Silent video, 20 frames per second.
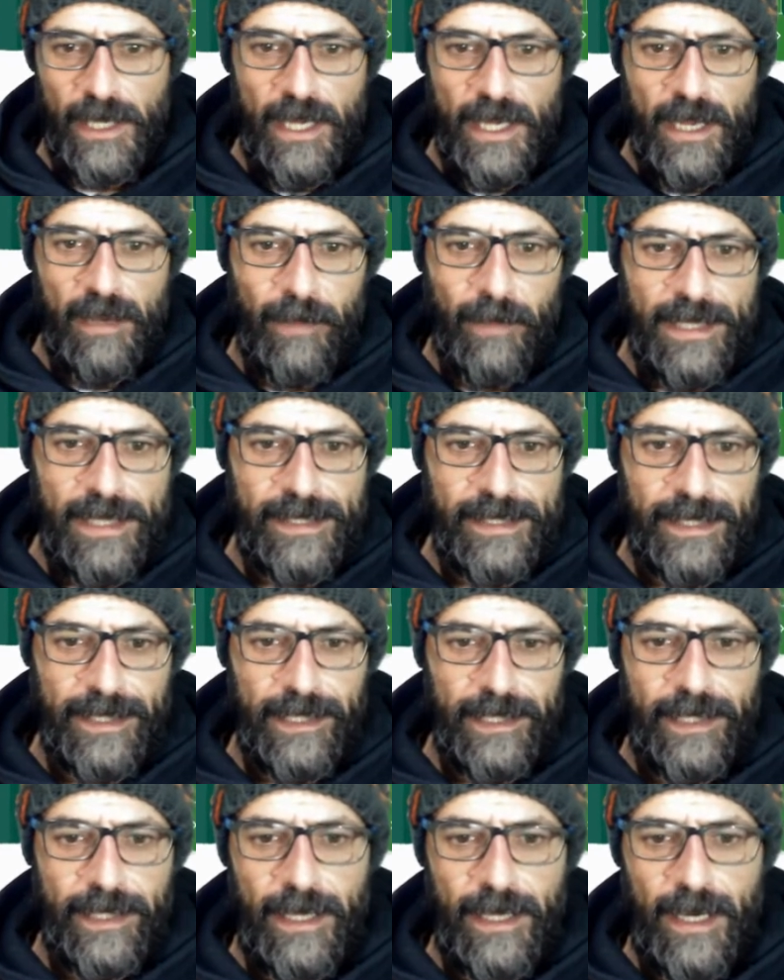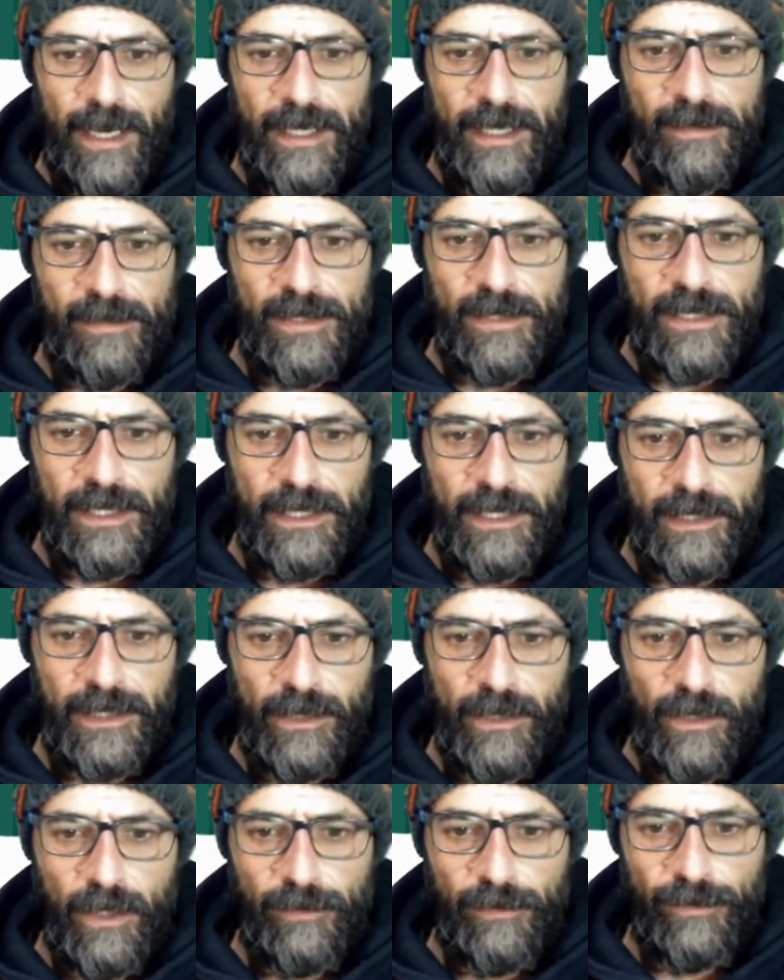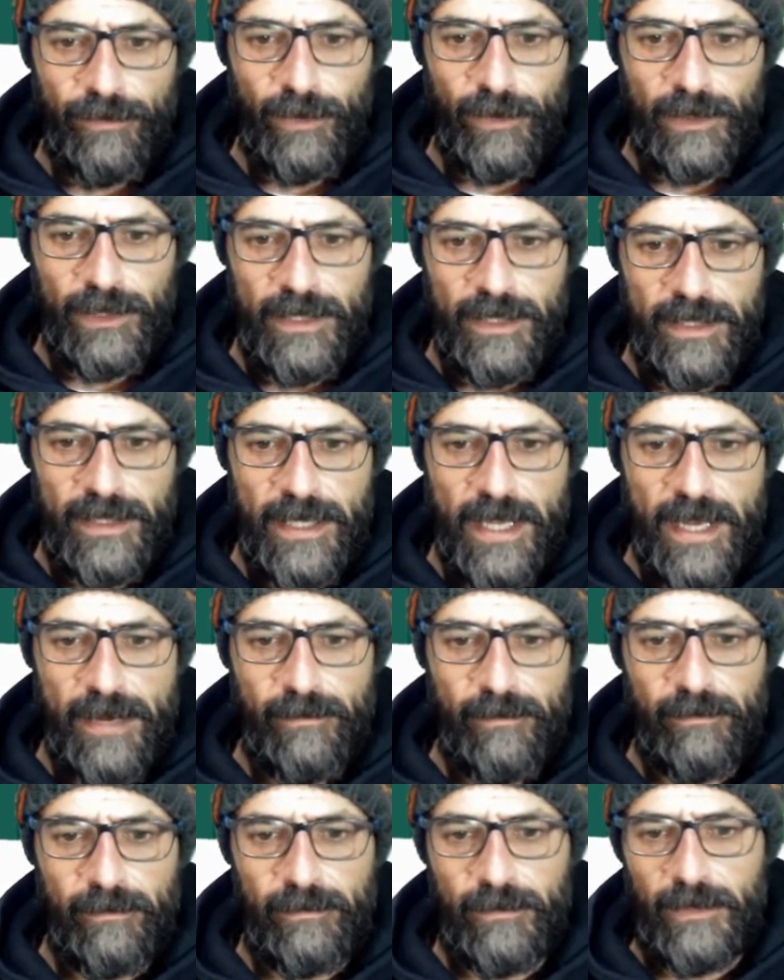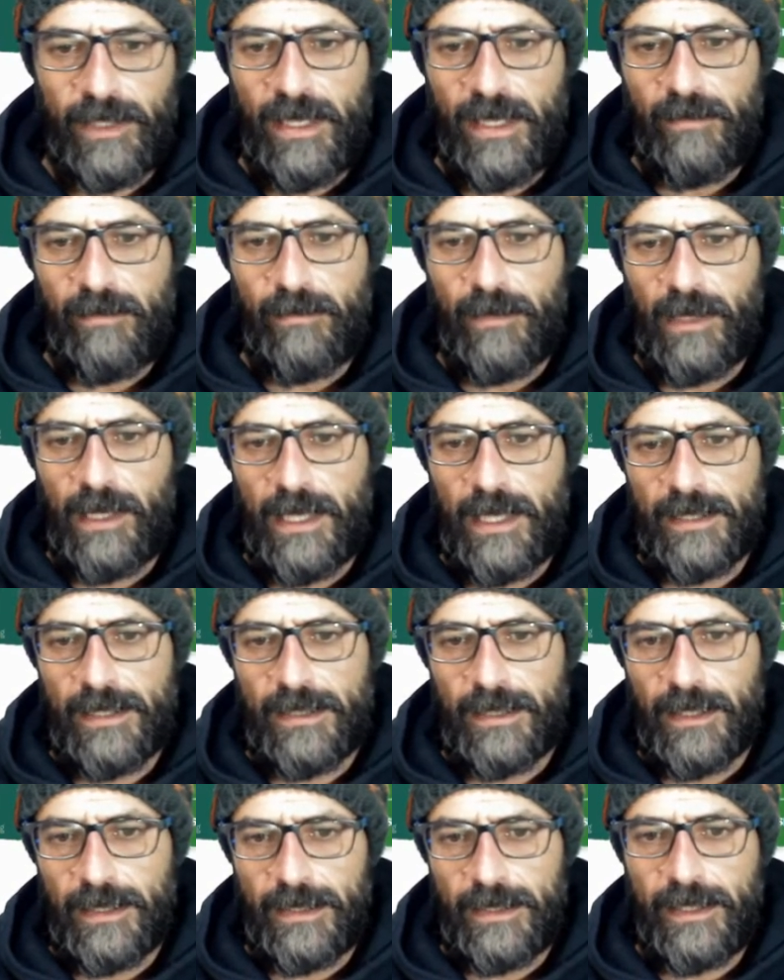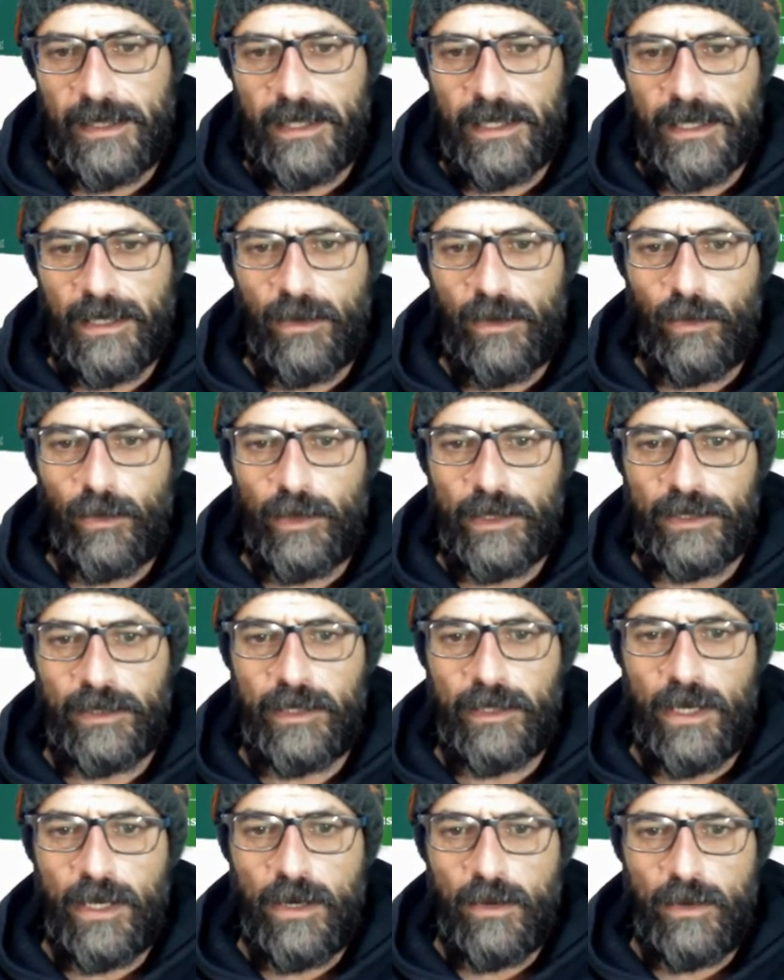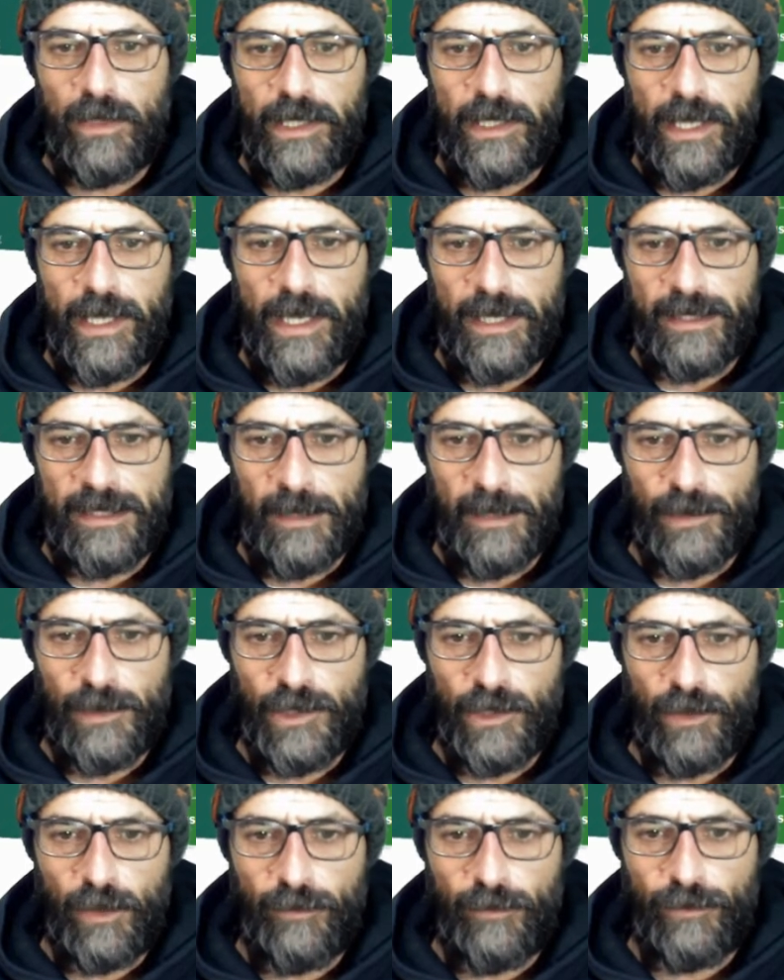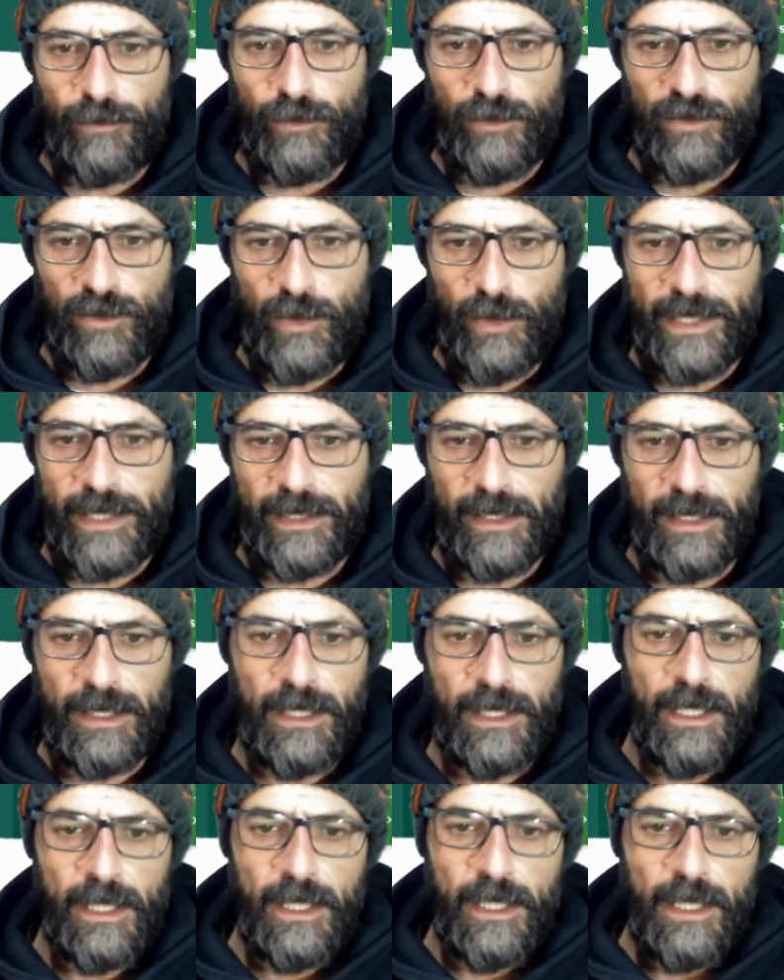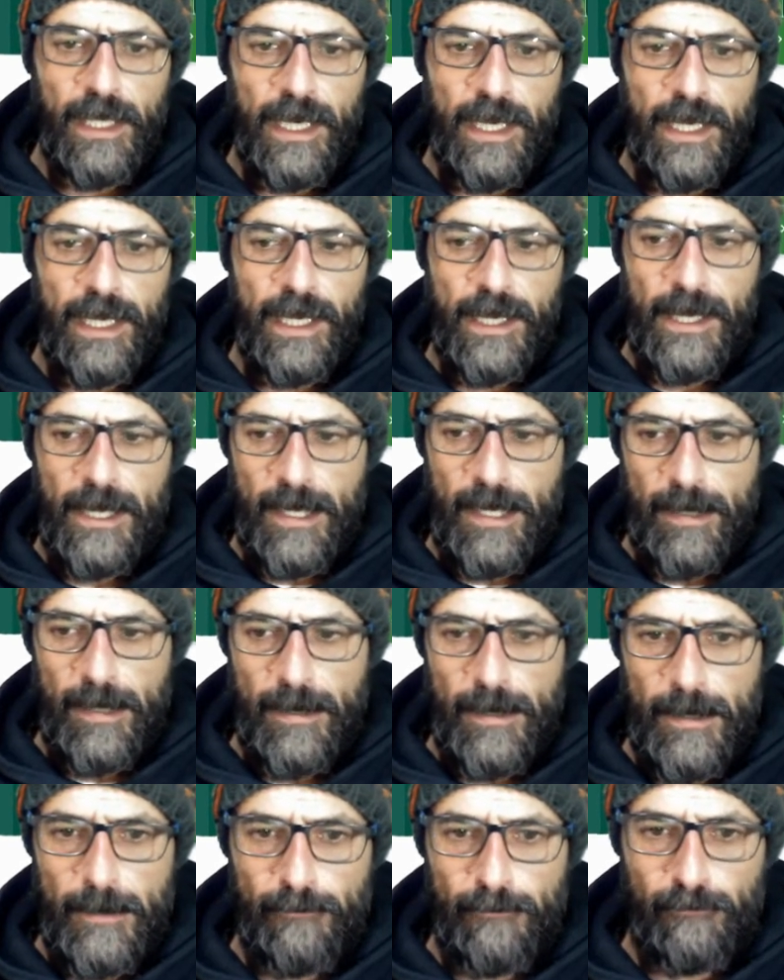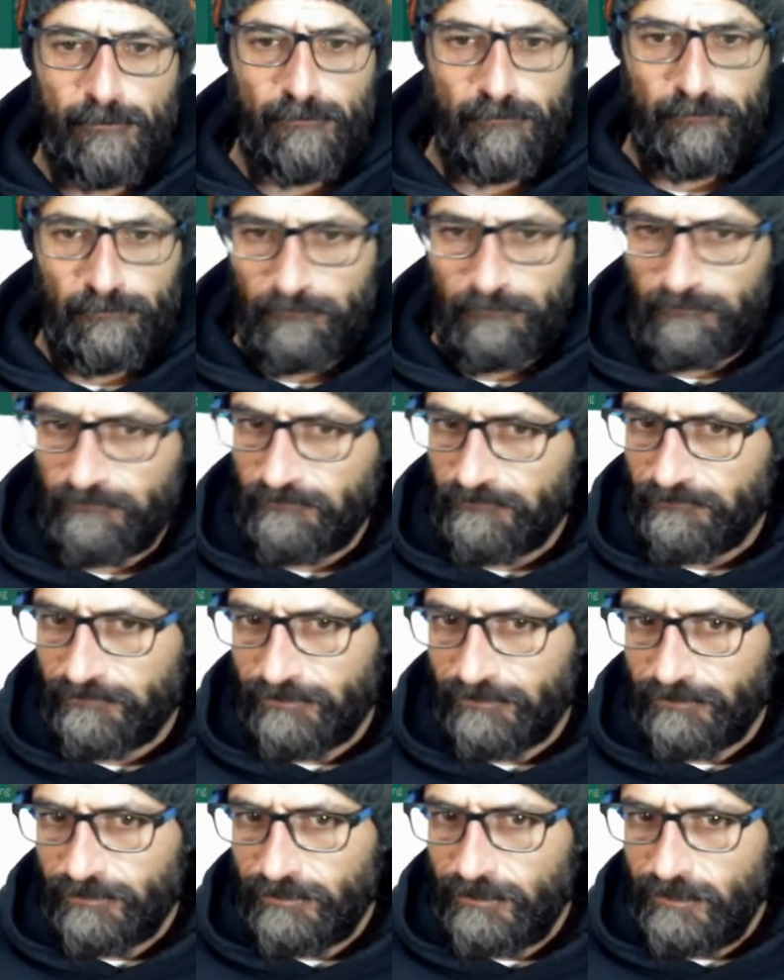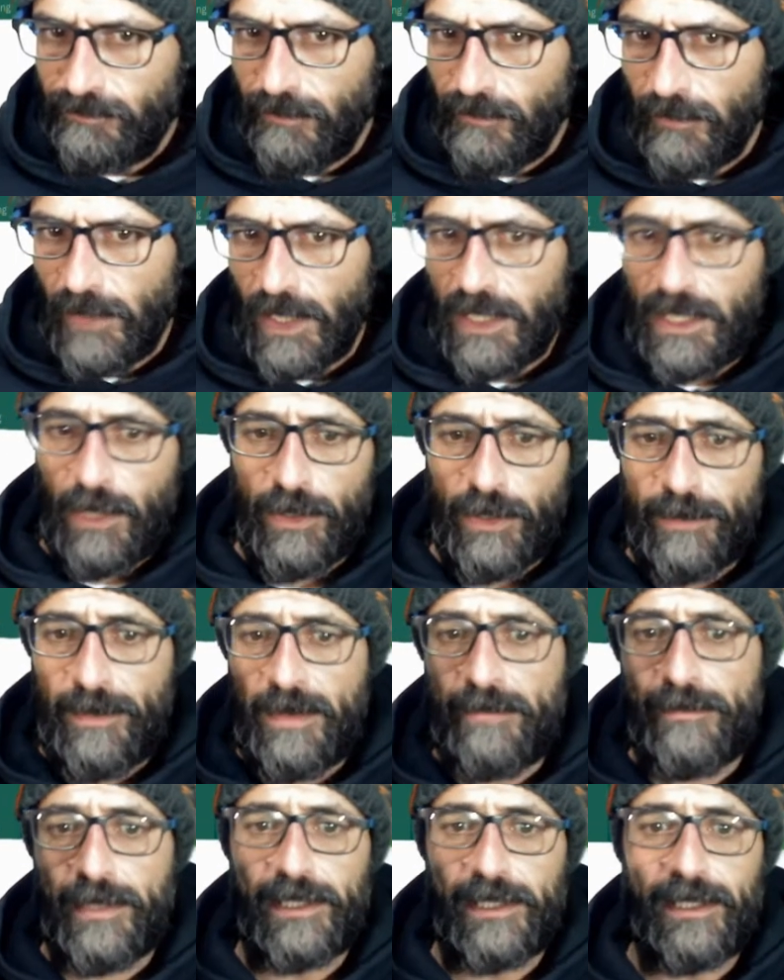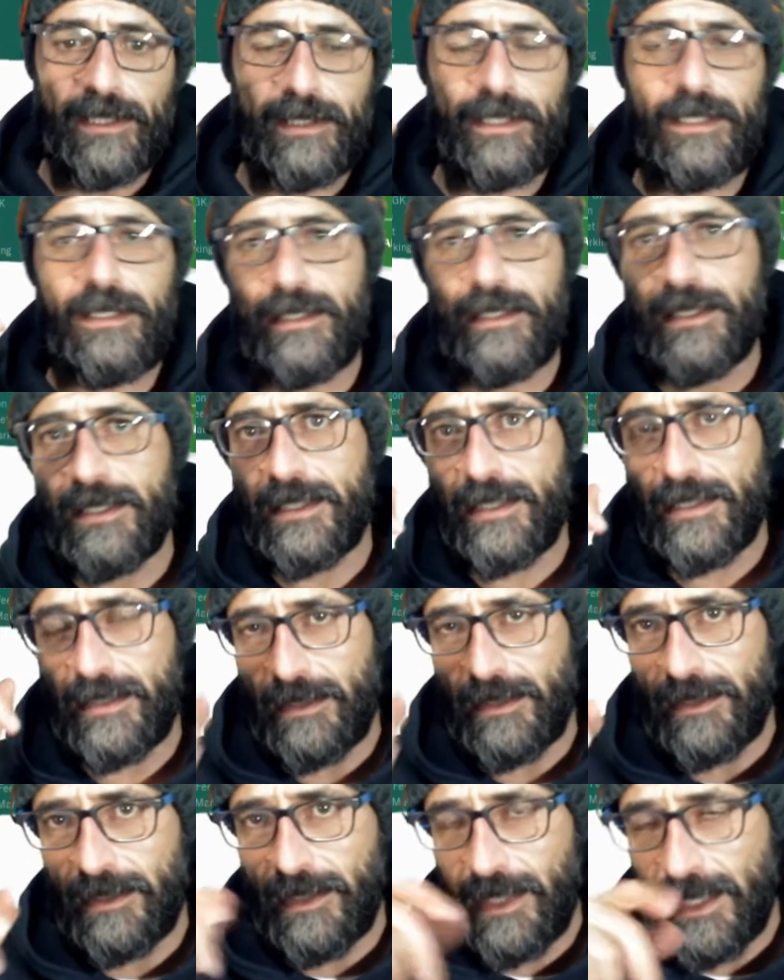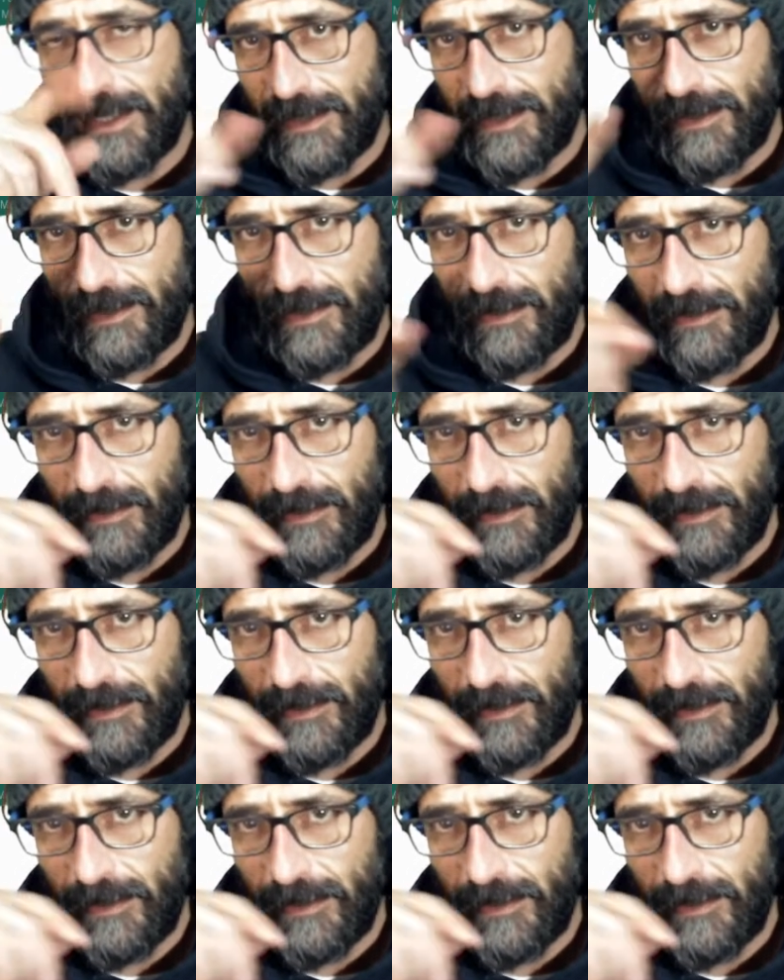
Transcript: Basically, I am starting off with the same team as last year, with the only exception of Cuscueta. Um, Now remember that in this last